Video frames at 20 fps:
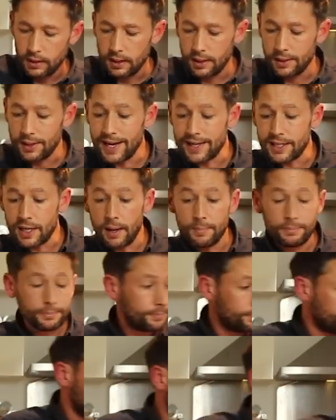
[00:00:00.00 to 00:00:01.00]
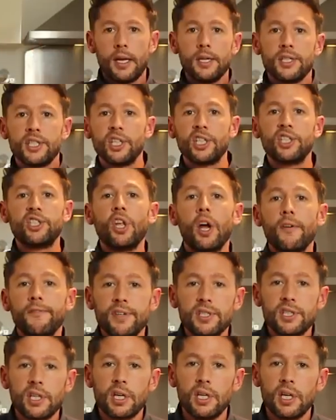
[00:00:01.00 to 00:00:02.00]
And they're done. So the stuff
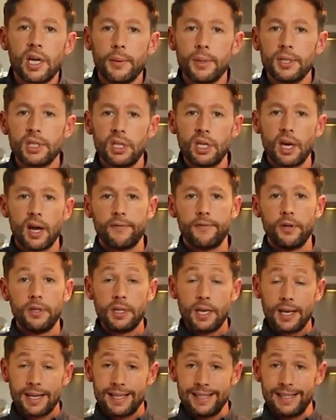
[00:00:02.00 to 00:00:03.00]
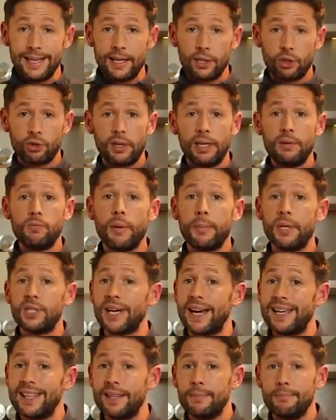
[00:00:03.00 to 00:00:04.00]
is going to go into the oven literally when we
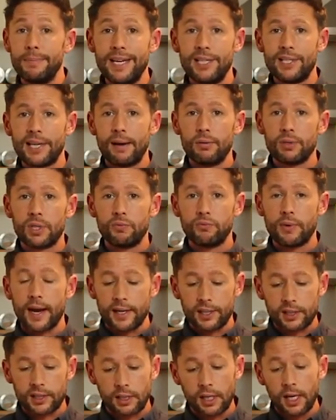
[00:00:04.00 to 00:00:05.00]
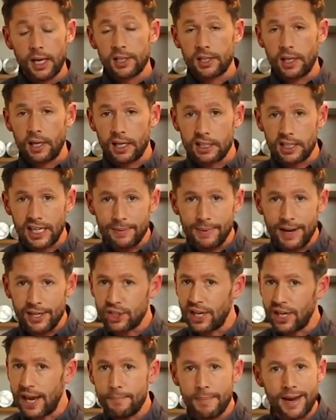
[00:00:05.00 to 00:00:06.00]
take the meat out to rest. So they're going to take
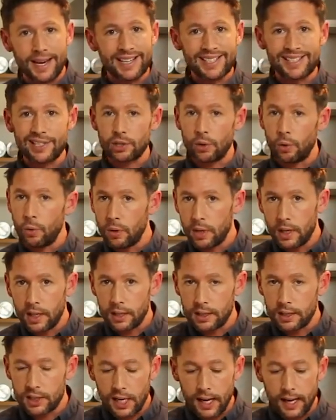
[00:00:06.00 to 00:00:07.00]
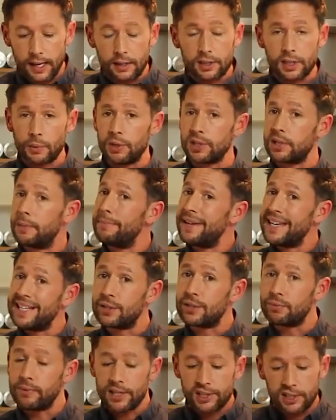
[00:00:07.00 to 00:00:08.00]
about 10 minutes, that's all they're going to take. So once the
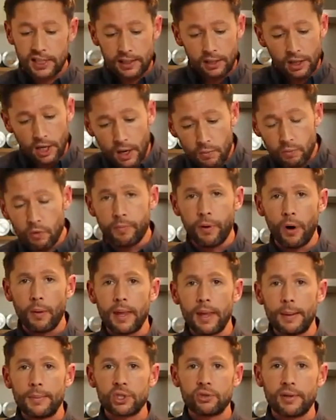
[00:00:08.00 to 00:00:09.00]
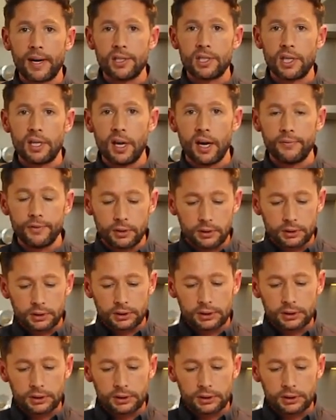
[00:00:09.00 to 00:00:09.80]
meat's resting, we'll pop them straight into the oven.